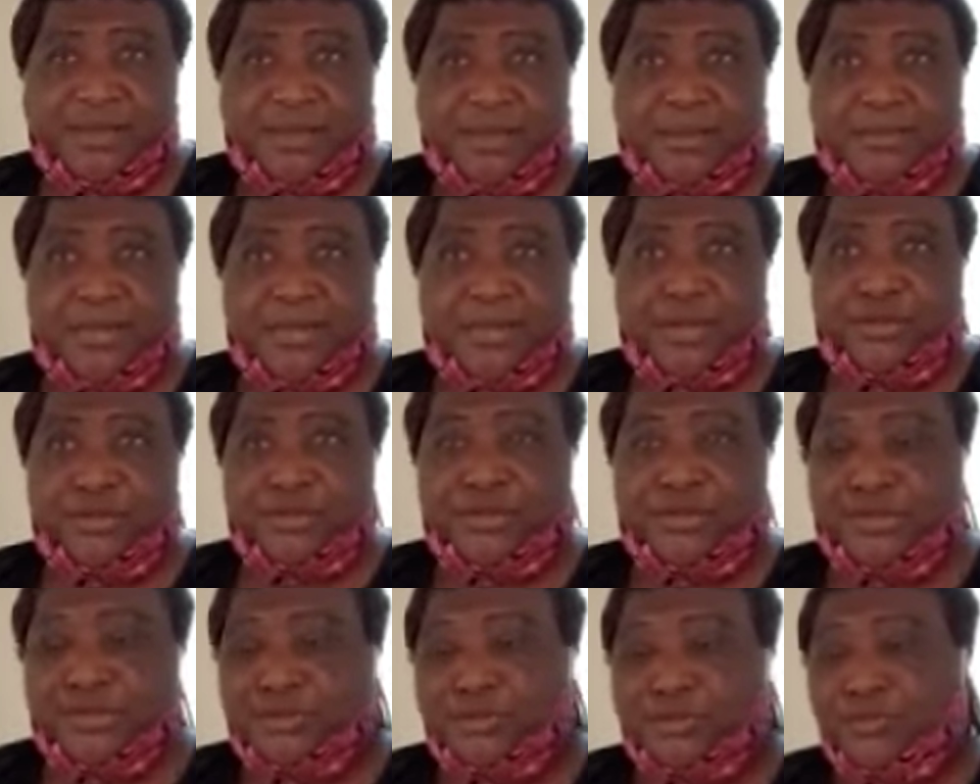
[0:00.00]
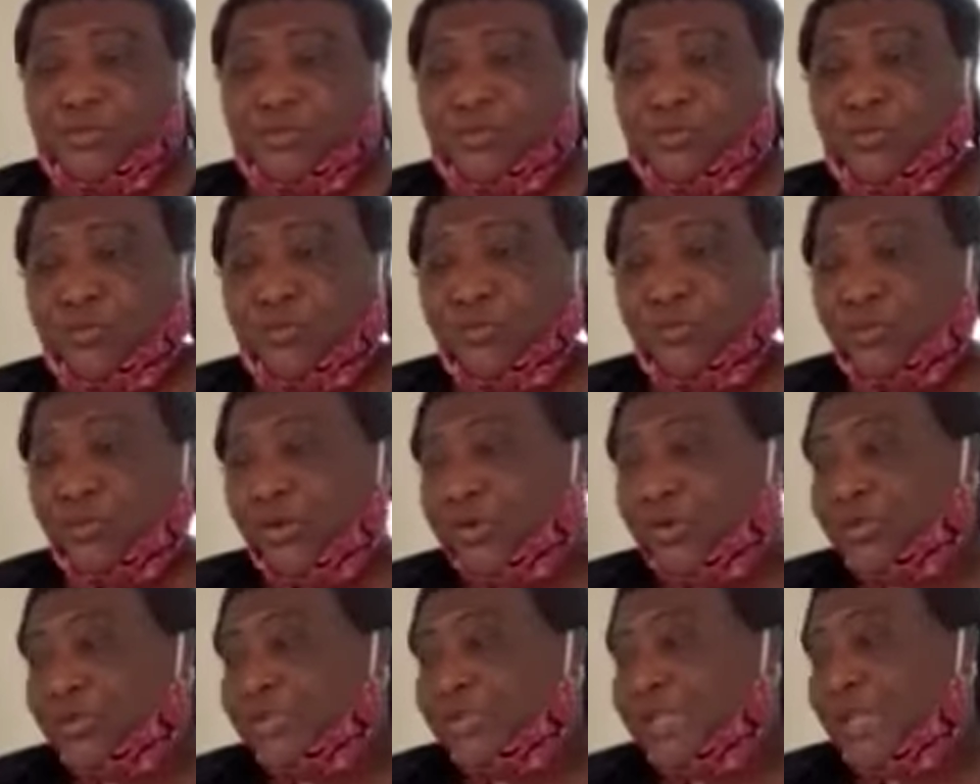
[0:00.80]
because
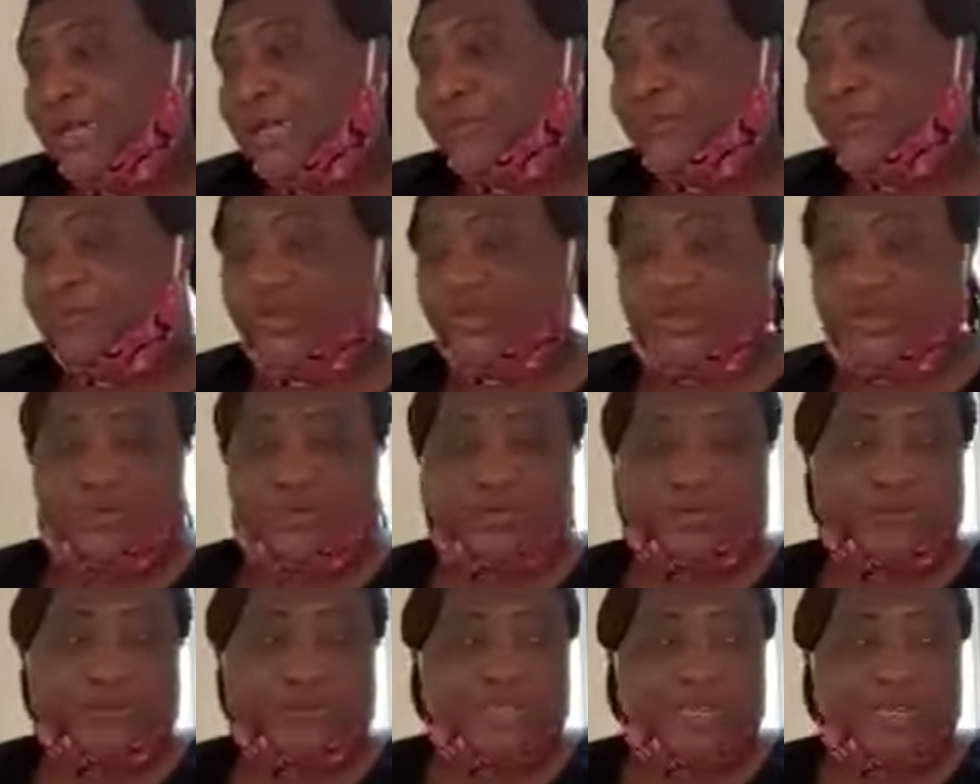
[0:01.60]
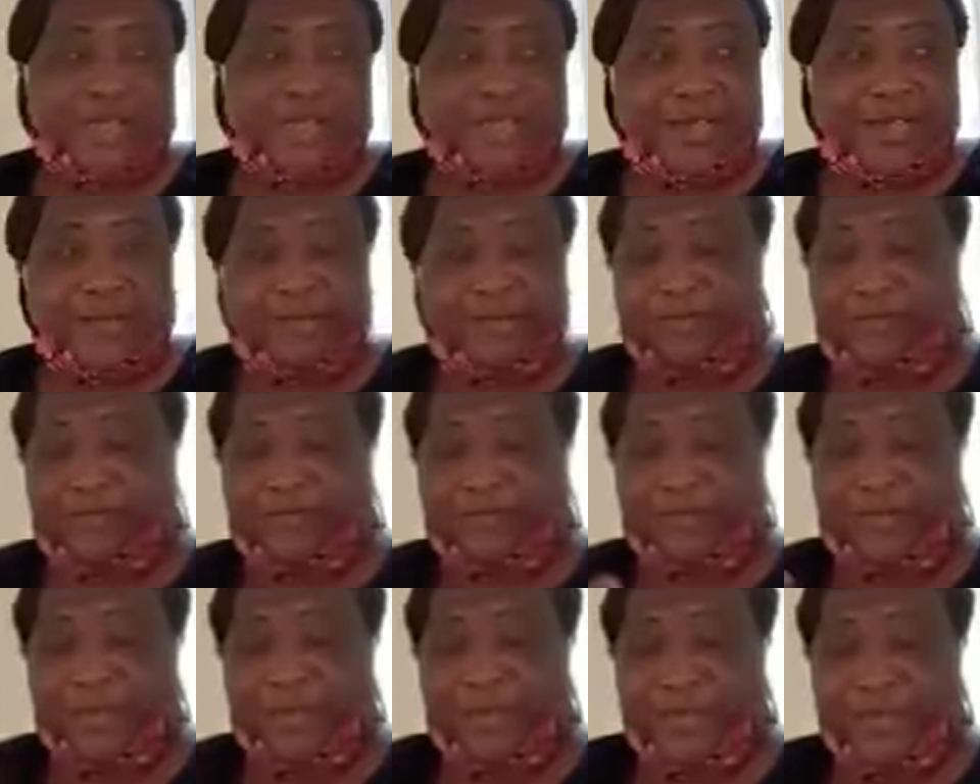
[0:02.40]
once I've used, like I've
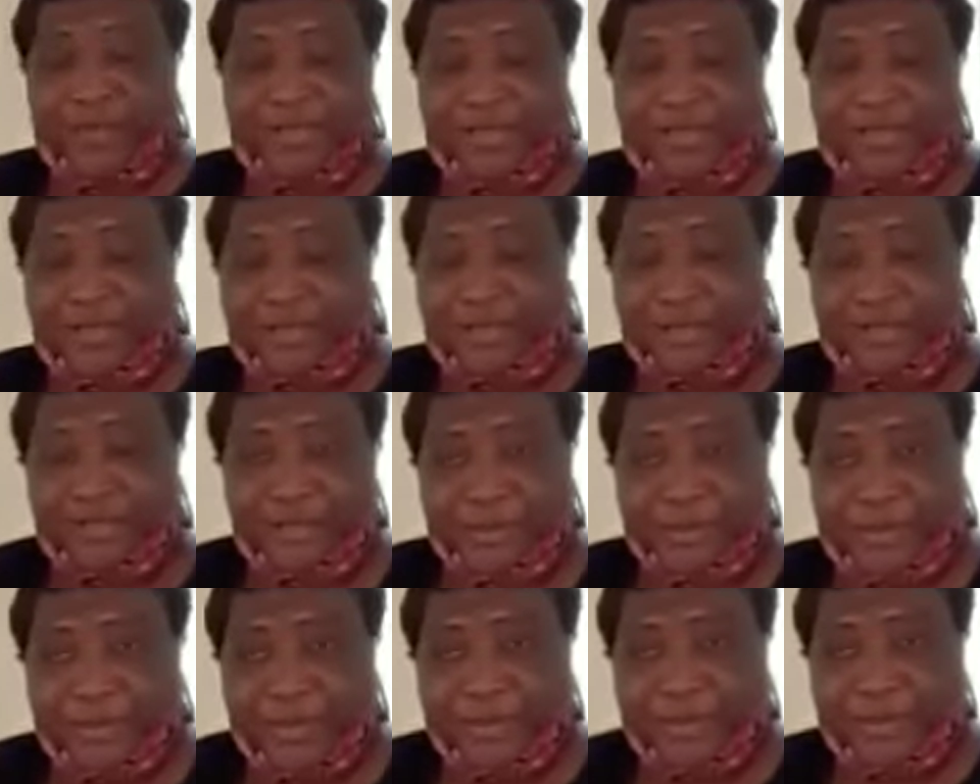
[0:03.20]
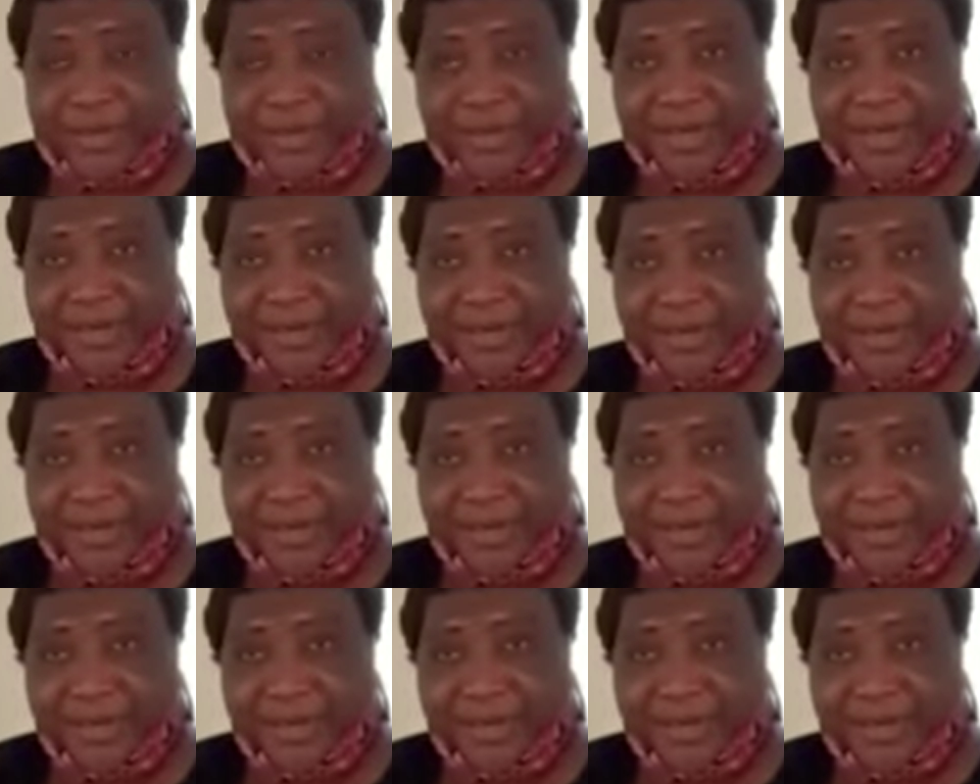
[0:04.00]
read a newspaper,